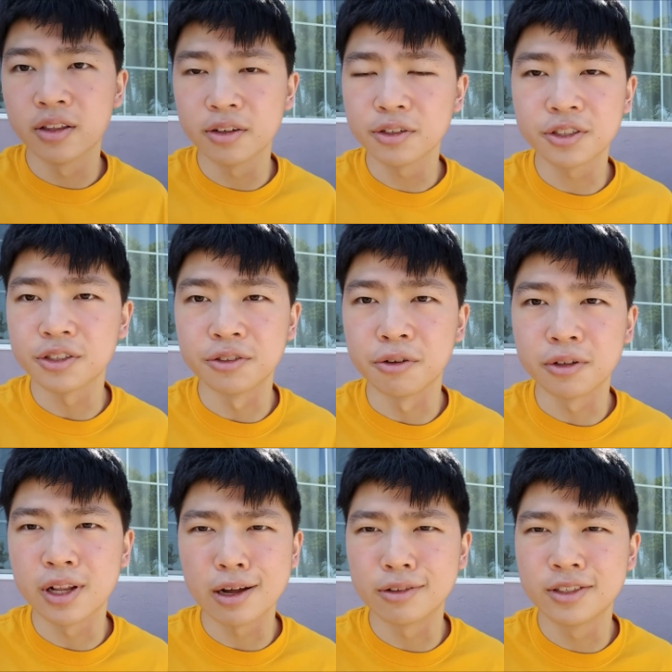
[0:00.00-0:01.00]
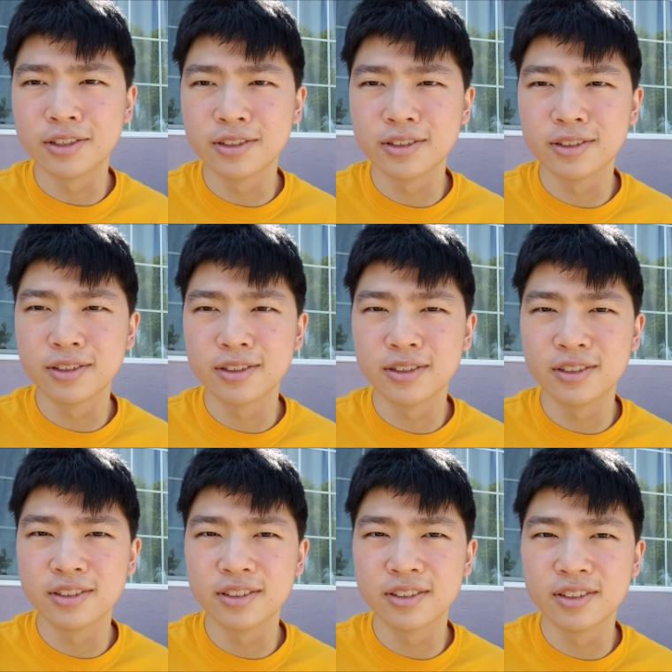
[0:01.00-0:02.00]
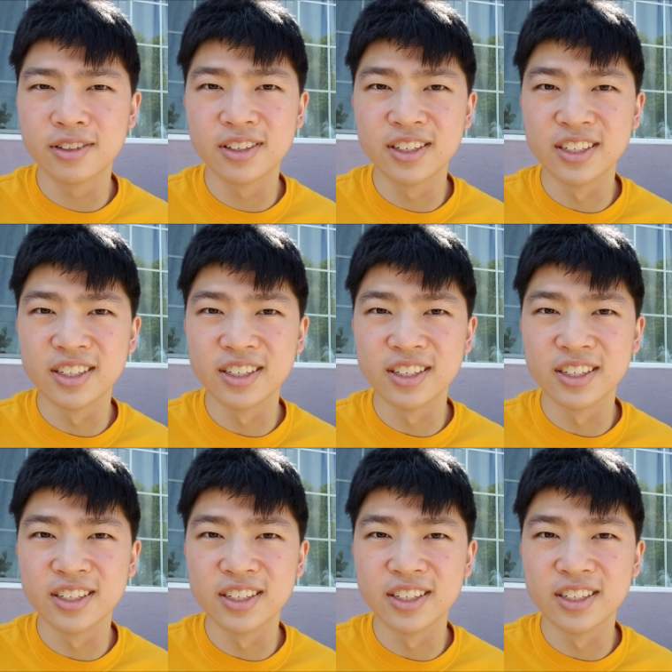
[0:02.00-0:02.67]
There's still no clouds. See